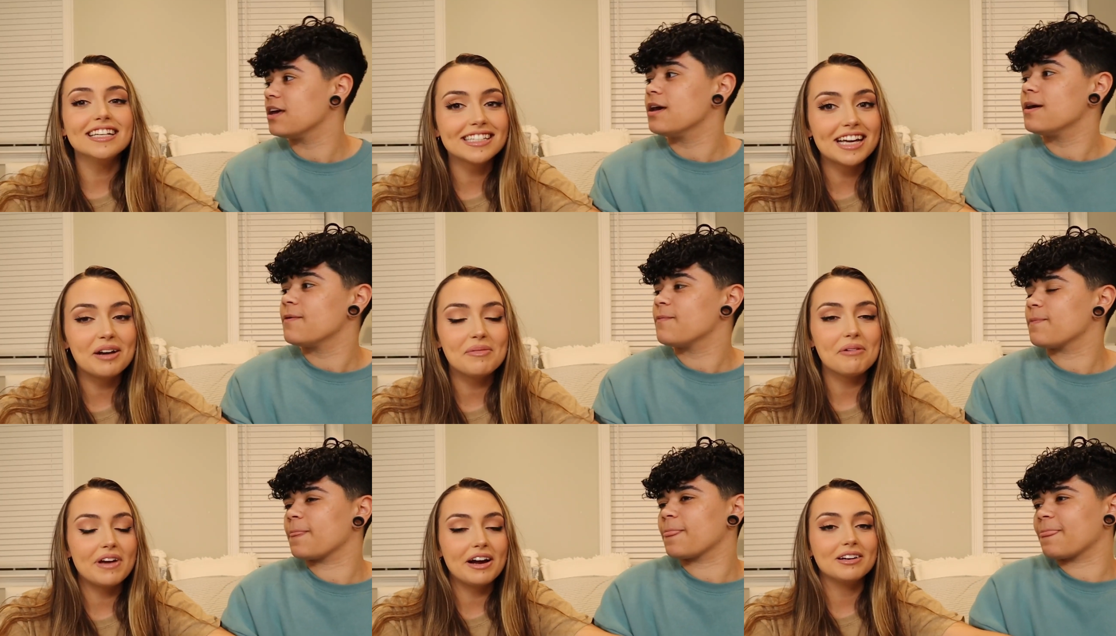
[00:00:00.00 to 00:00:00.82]
Speaker 1: doesn't care
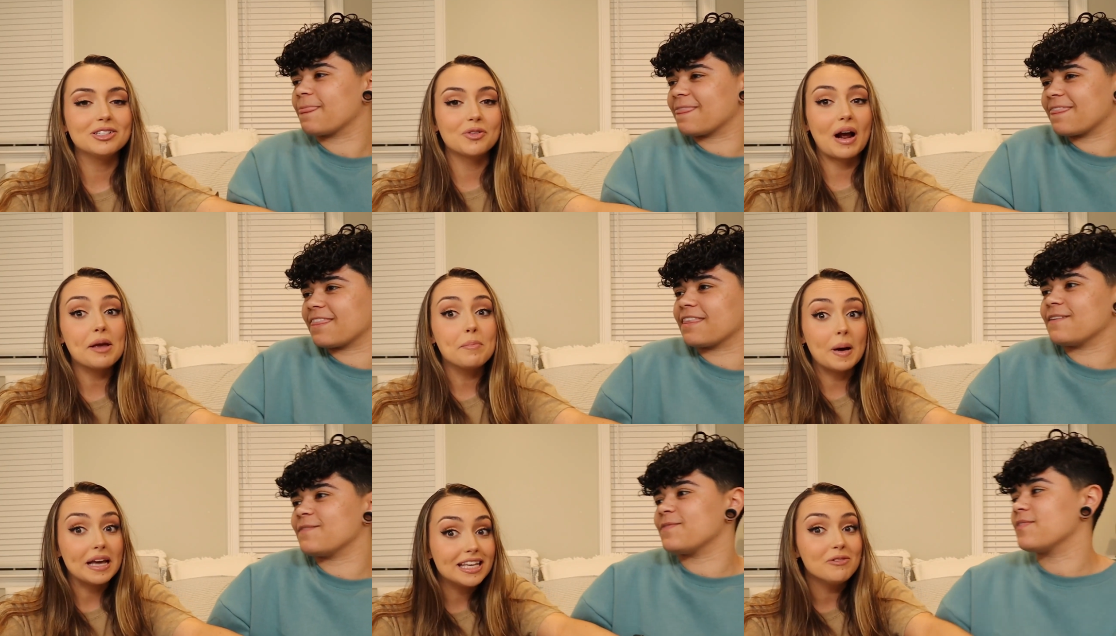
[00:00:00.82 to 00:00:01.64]
about marriage,
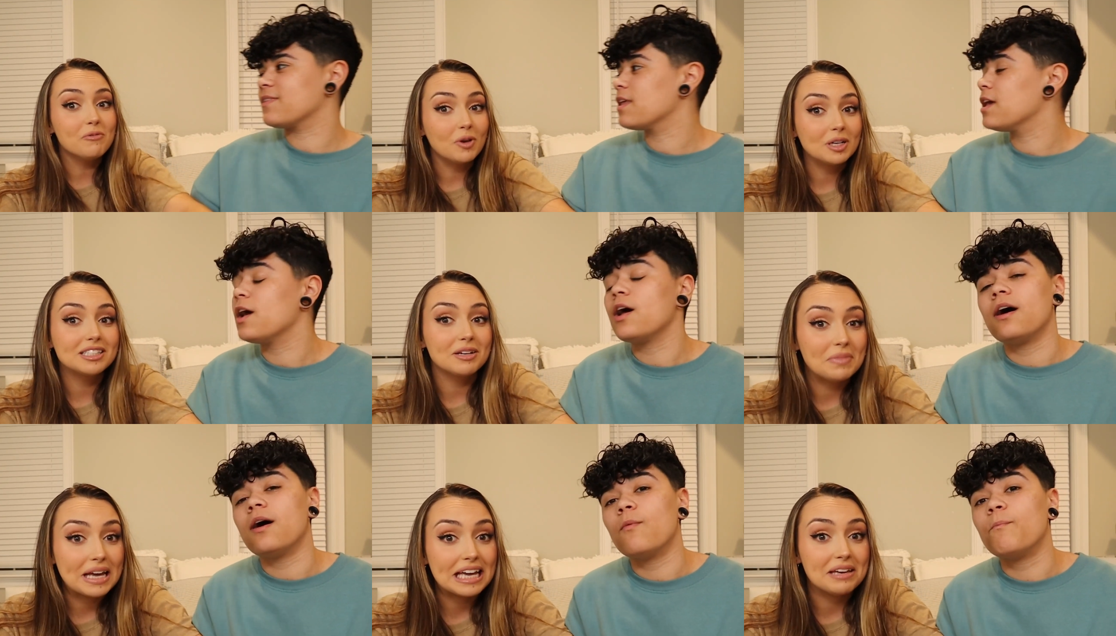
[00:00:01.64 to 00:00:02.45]
right? But he wants
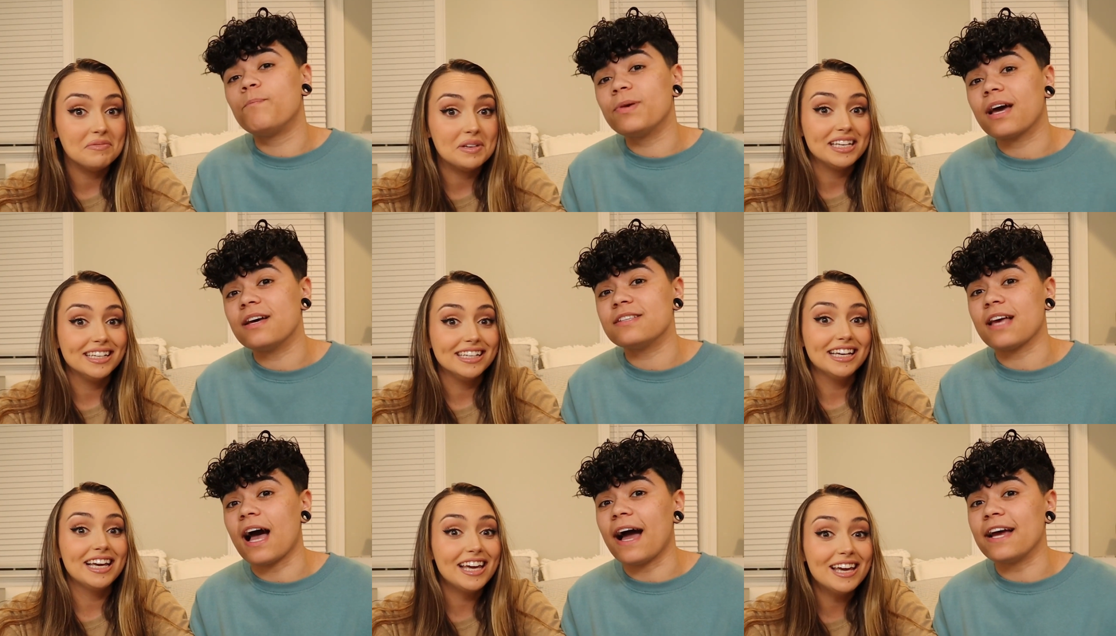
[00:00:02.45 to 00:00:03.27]
a baby.
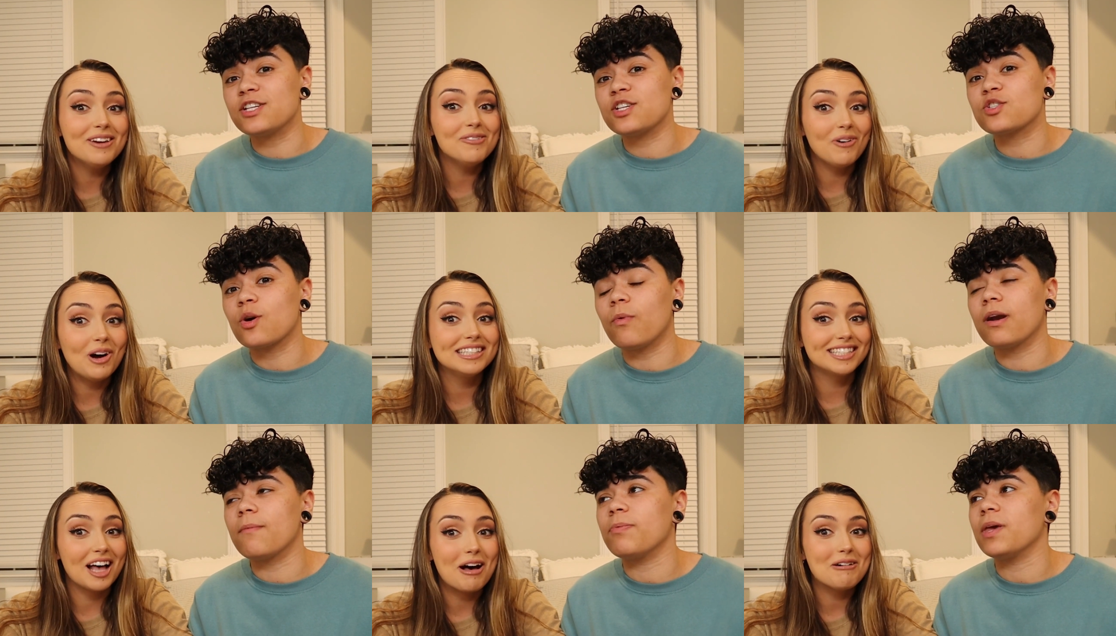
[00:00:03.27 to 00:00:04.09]
Because he I just don't
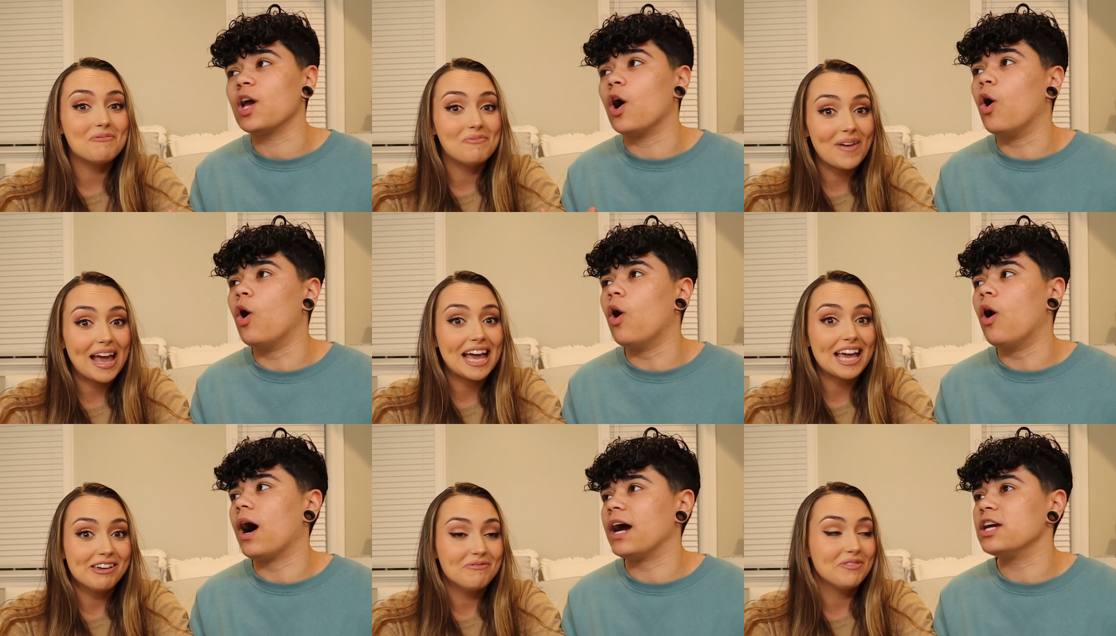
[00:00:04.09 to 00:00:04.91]
want to be.
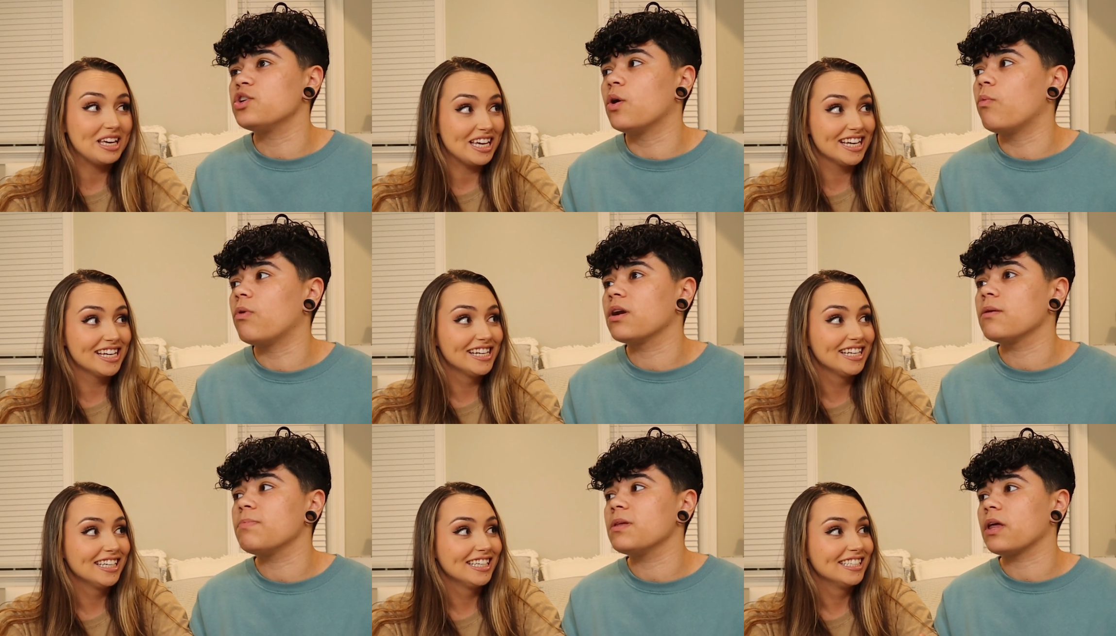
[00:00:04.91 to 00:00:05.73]
Baby.
Speaker 2: I don't
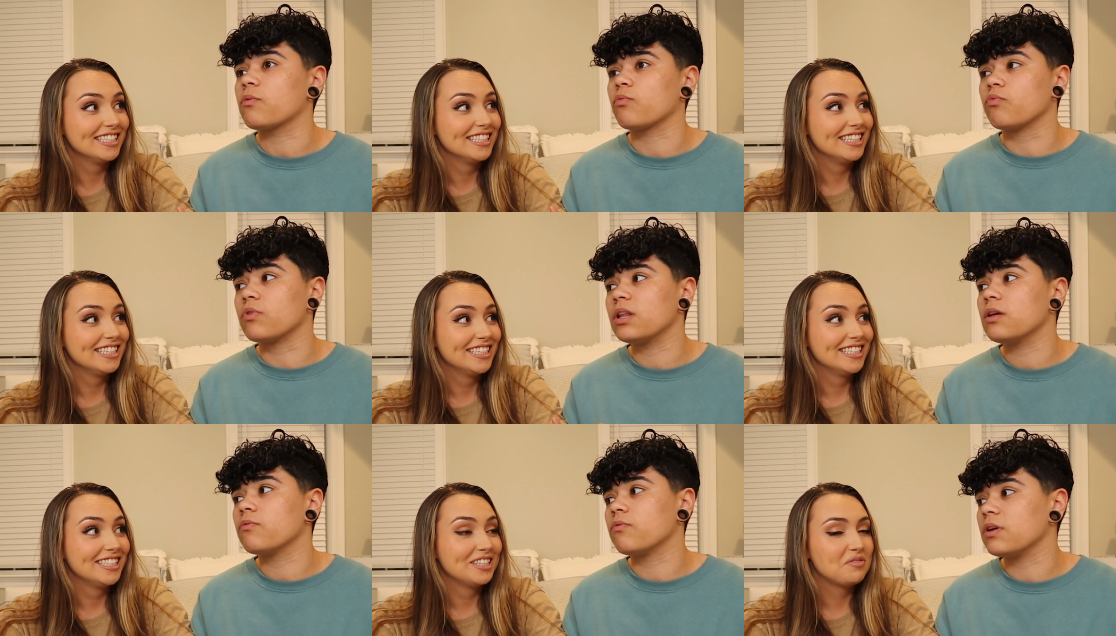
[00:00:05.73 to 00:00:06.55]
want to be like
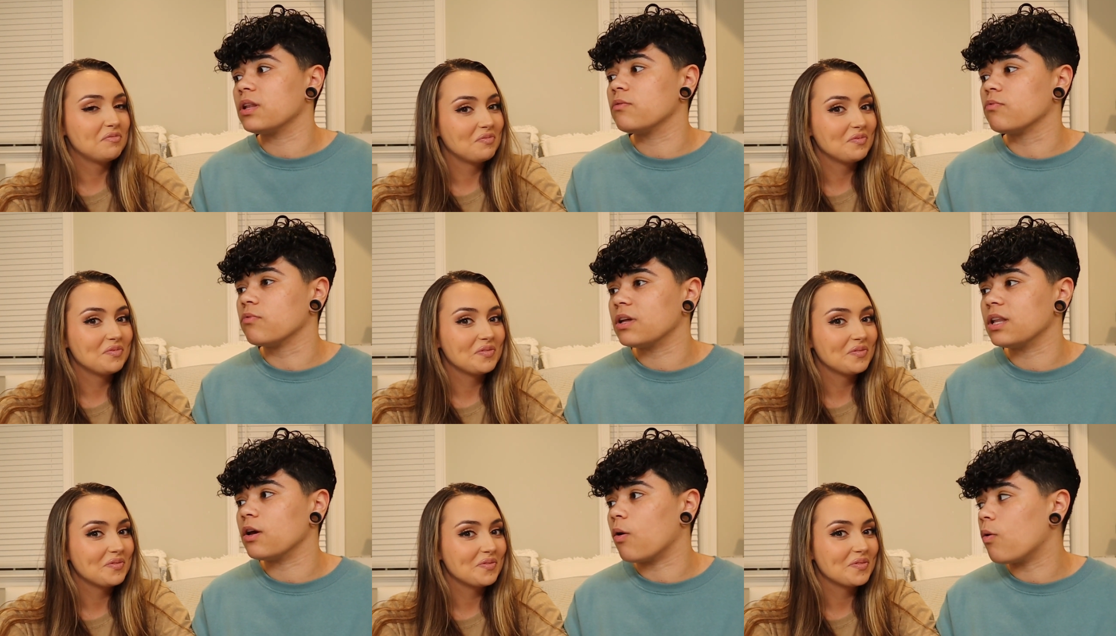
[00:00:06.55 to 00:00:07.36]
really really,
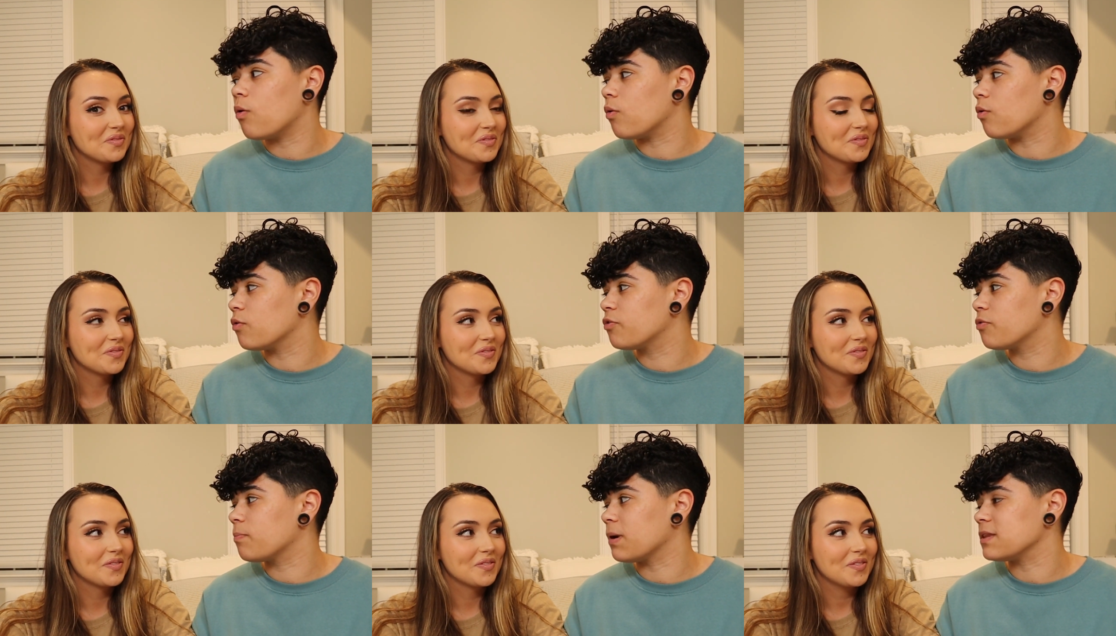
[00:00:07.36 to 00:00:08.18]
really
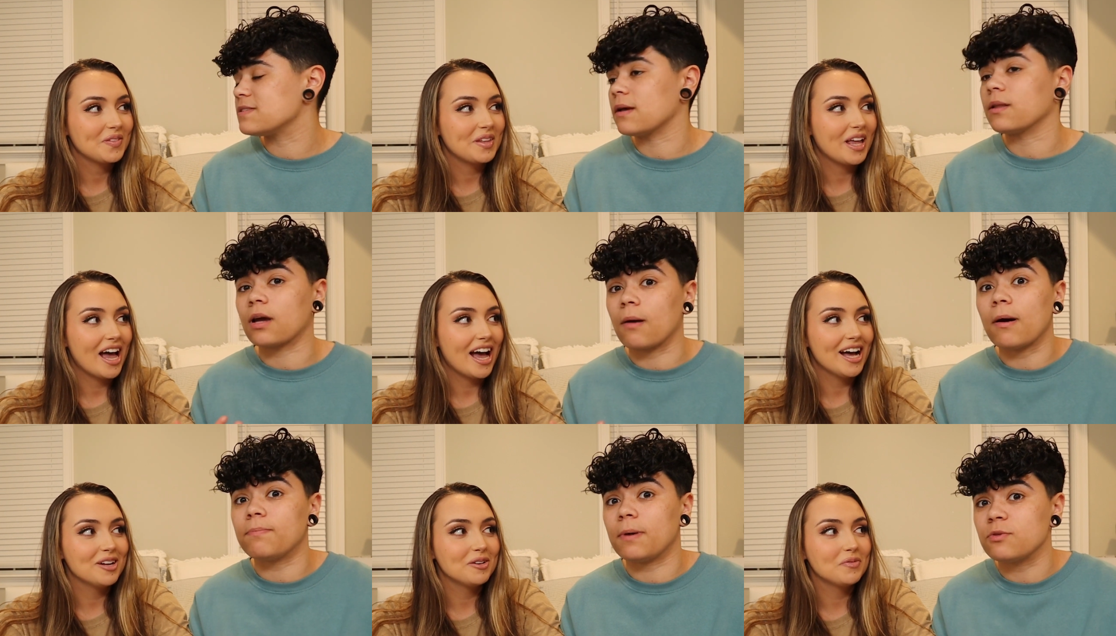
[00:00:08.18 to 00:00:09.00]
old by the time. Like,
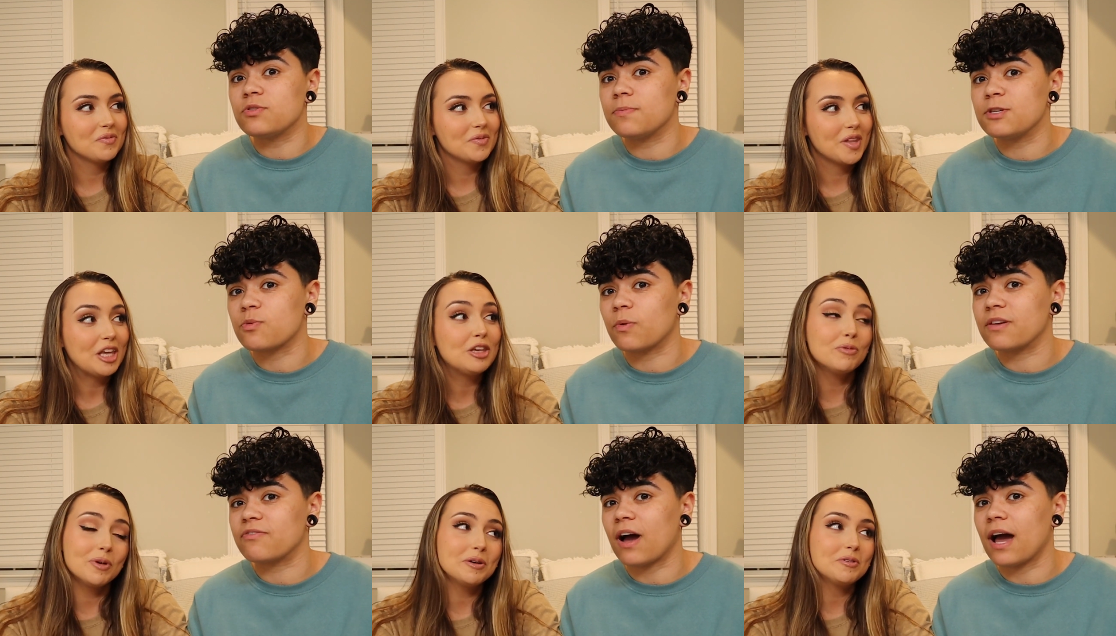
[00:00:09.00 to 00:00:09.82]
I'm about to be
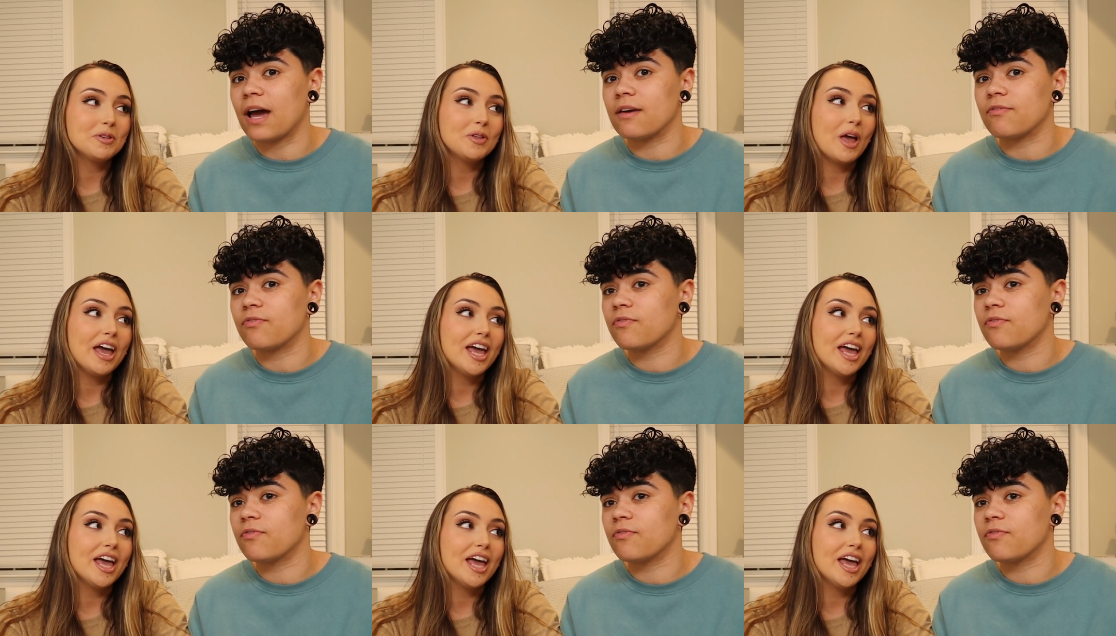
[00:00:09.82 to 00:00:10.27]
25. Wanna,